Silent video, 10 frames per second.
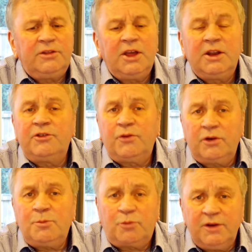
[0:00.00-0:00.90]
It is
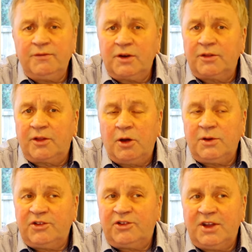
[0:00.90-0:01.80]
very prevalent, though,
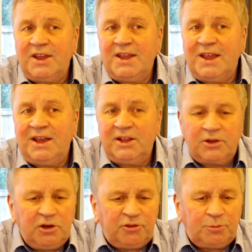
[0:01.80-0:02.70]
we see in the
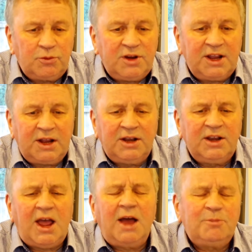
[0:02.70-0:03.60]
gospel
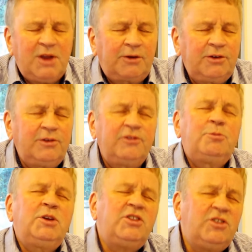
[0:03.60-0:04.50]
narratives,
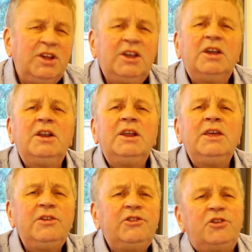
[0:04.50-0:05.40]
particularly
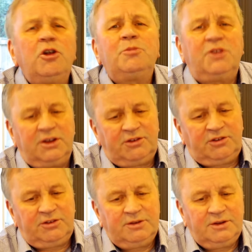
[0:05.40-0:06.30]
the
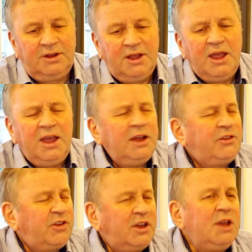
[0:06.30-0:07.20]
synoptics.
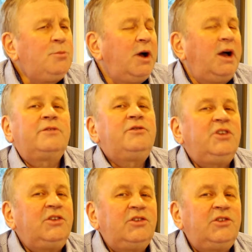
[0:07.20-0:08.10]
It's a key part of
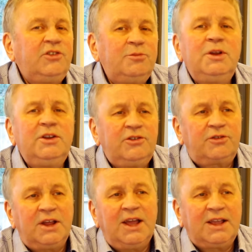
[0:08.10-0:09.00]
Jesus'
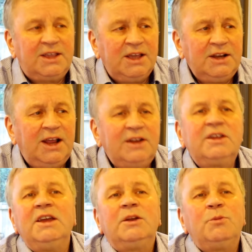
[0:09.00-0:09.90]
ministry. Again and
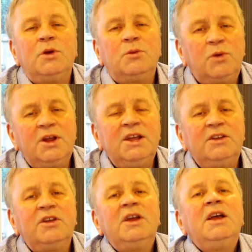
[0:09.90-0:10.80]
again we
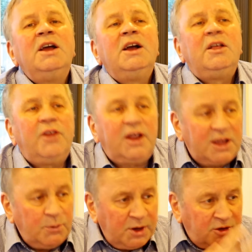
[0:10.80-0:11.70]
read that
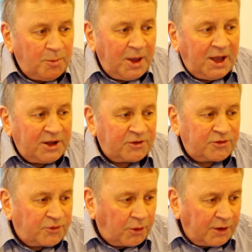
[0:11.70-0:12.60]
he went about
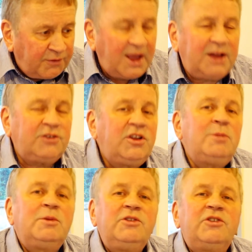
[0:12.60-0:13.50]
driving out
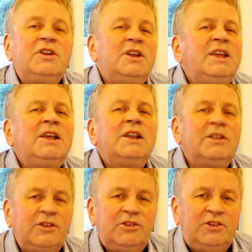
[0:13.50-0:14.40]
demons and
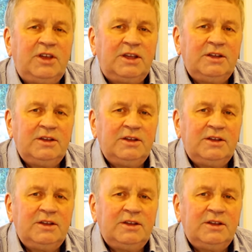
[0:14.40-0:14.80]
healing the sick.